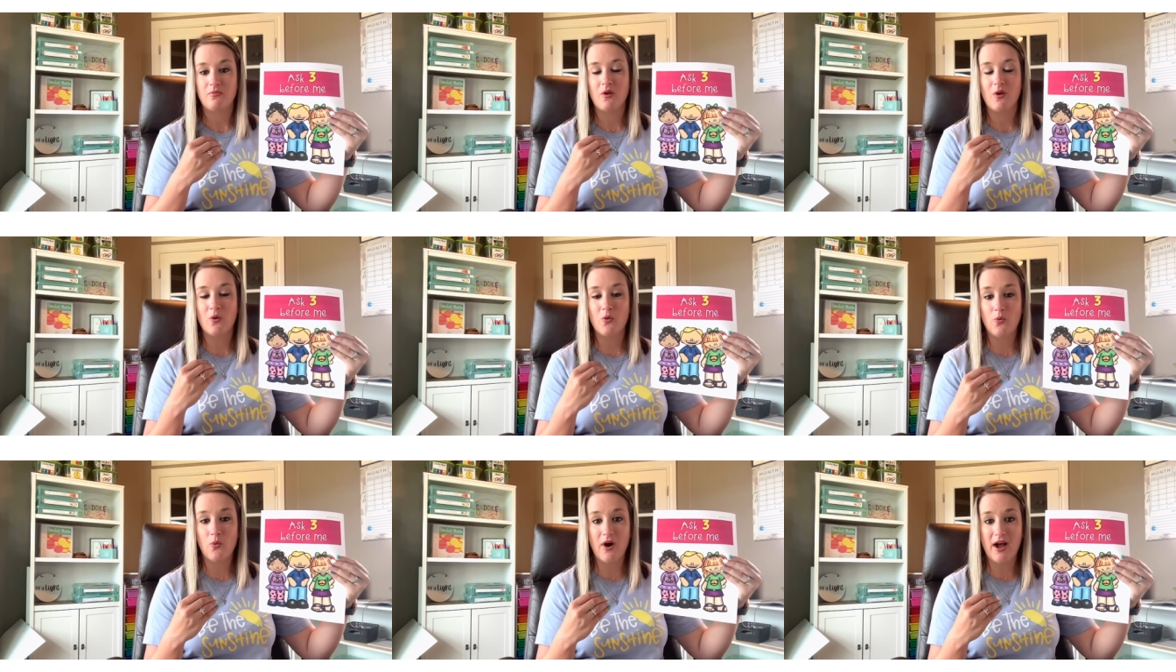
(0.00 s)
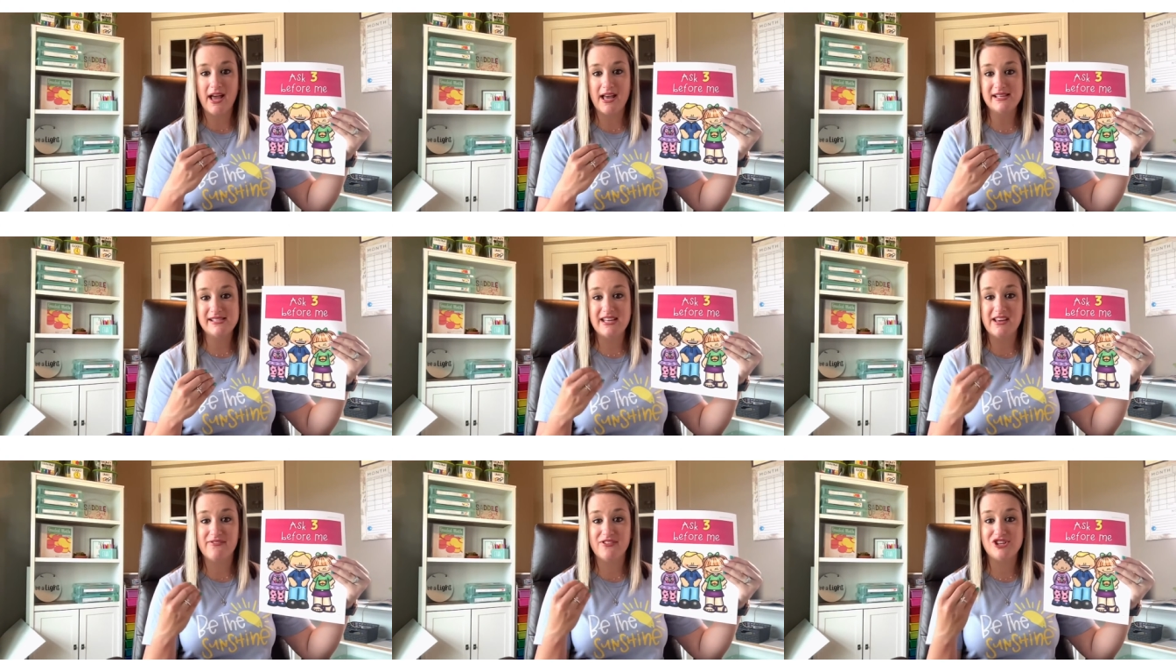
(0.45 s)

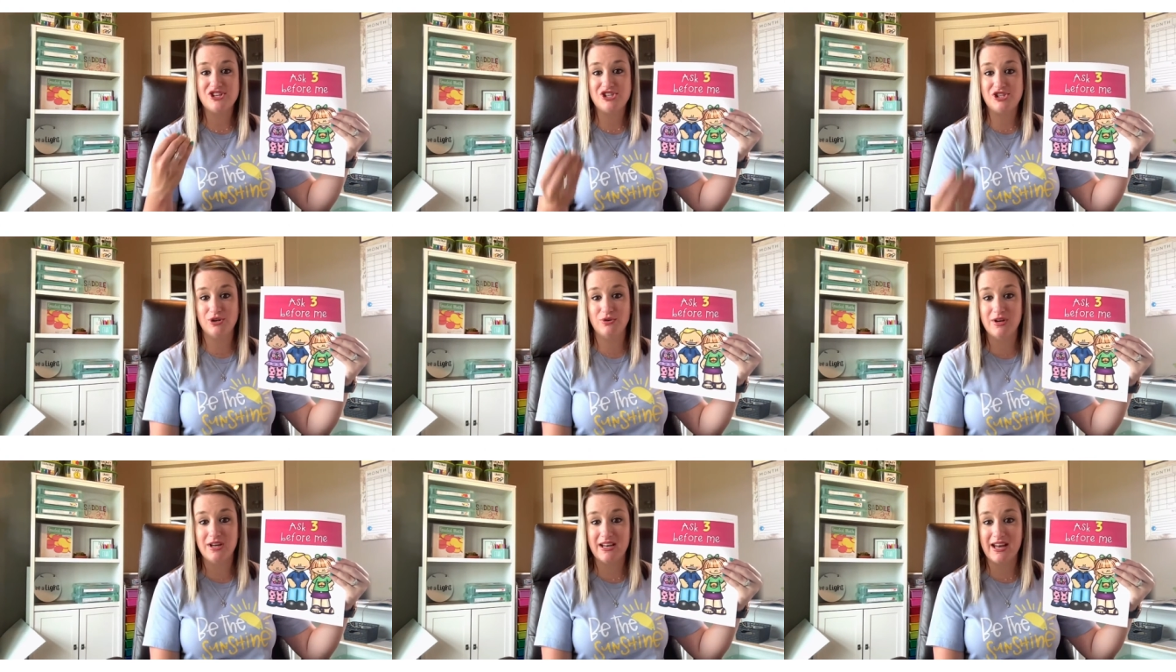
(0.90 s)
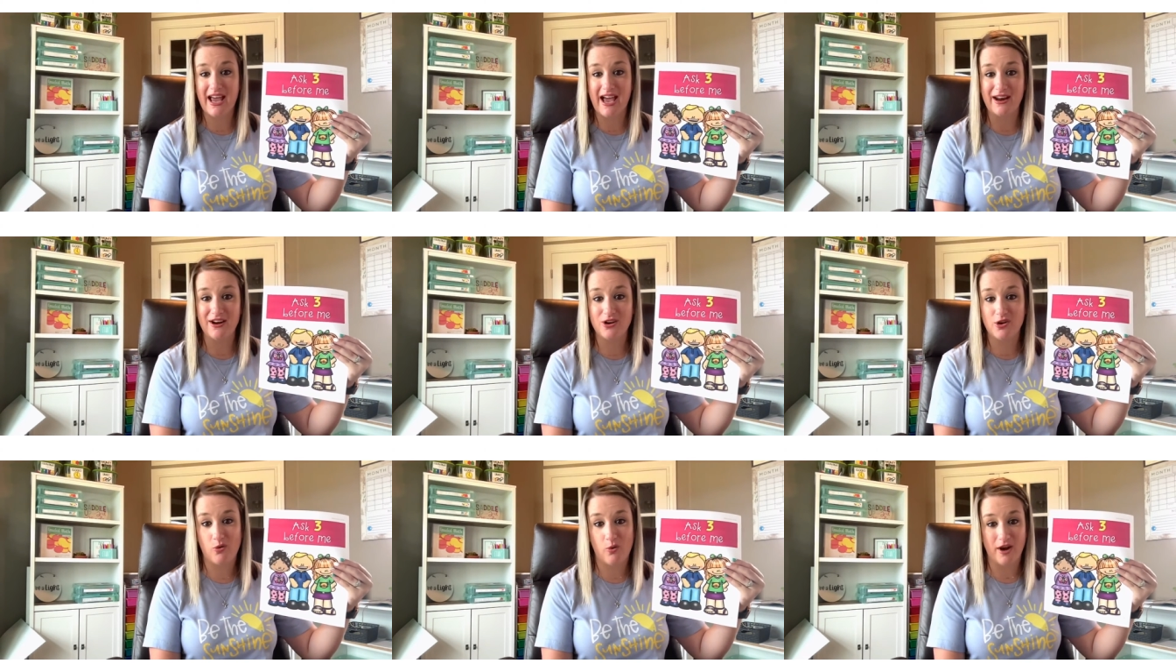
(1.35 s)
was if a student had
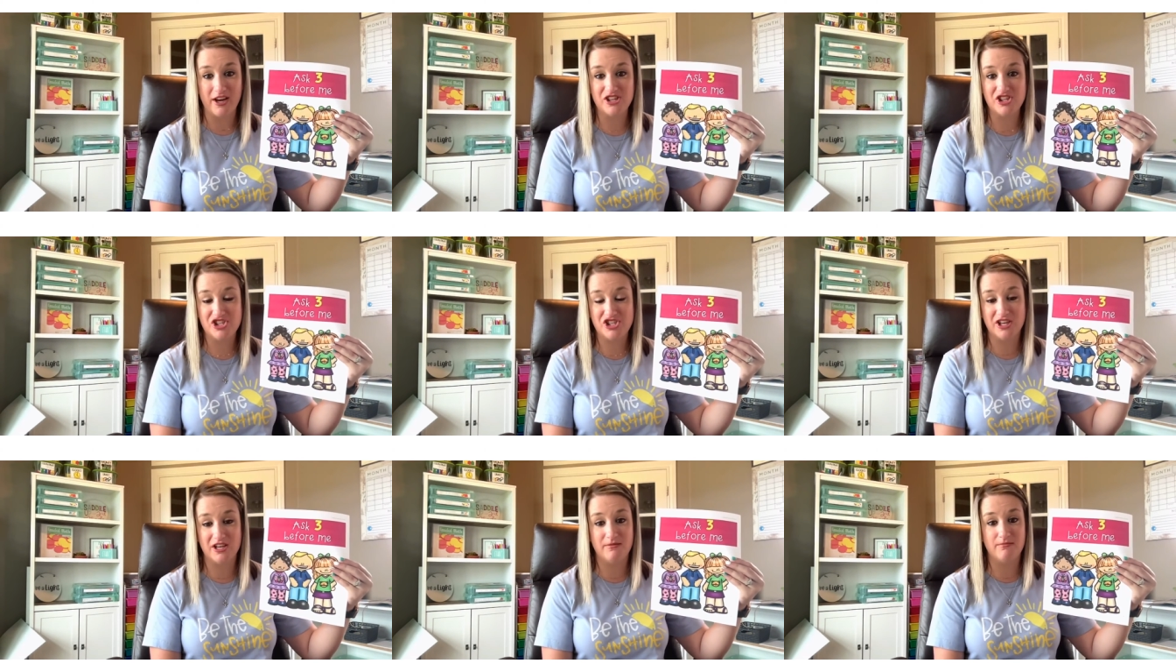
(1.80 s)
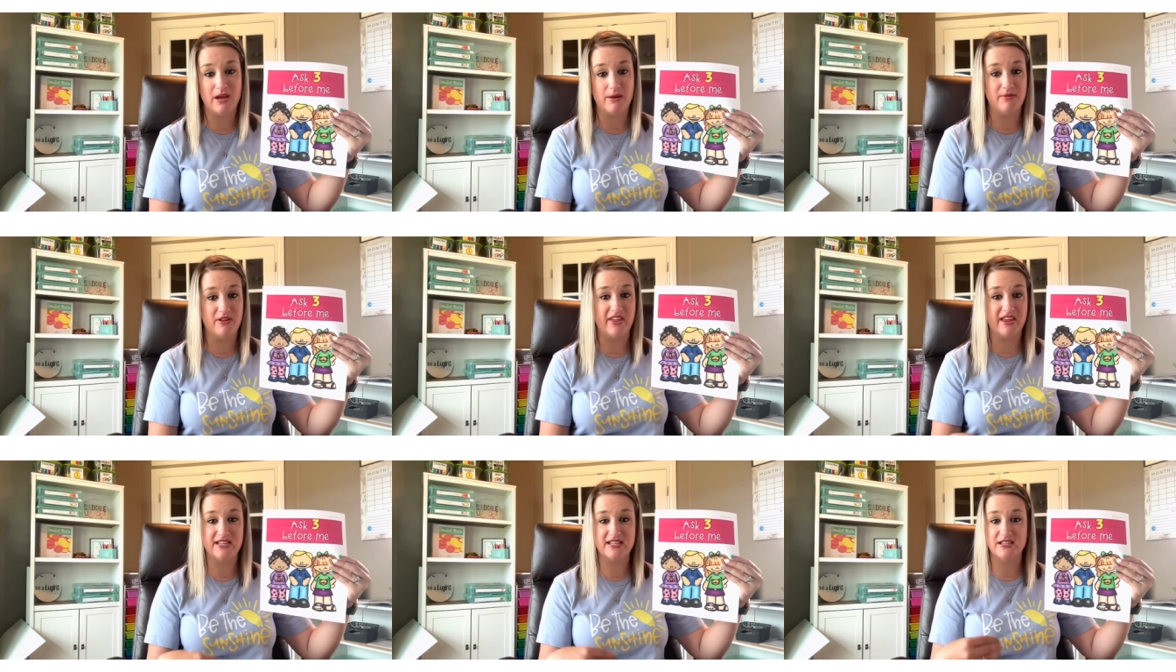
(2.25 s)
a question, maybe
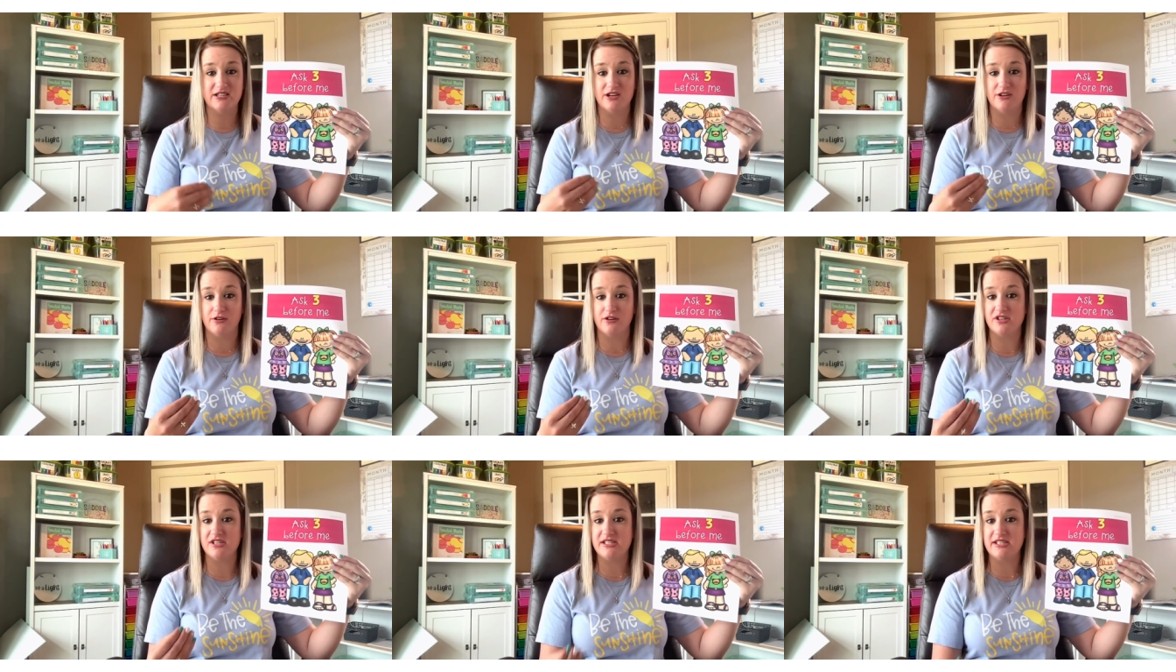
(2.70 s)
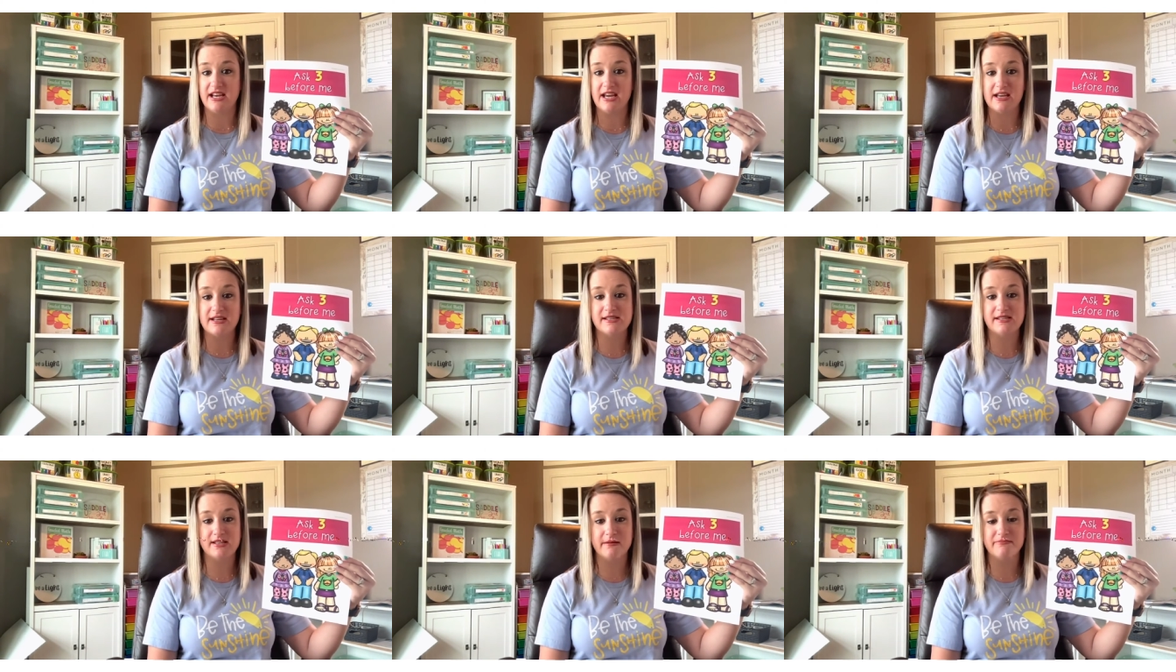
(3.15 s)
they didn't
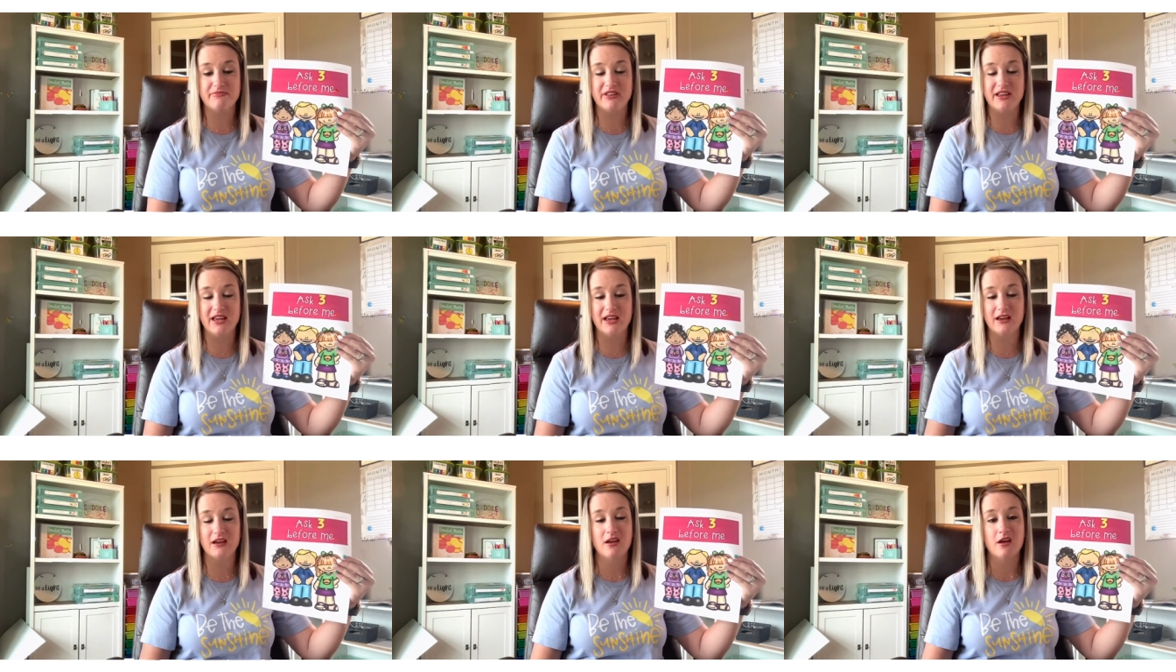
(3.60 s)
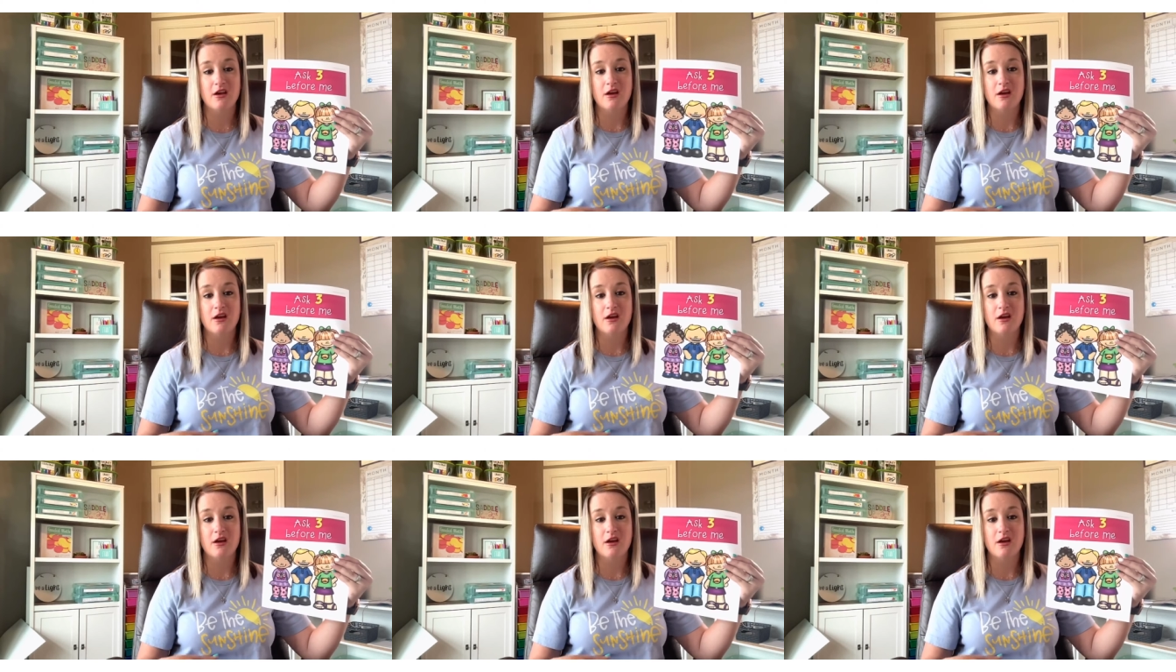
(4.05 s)
understand something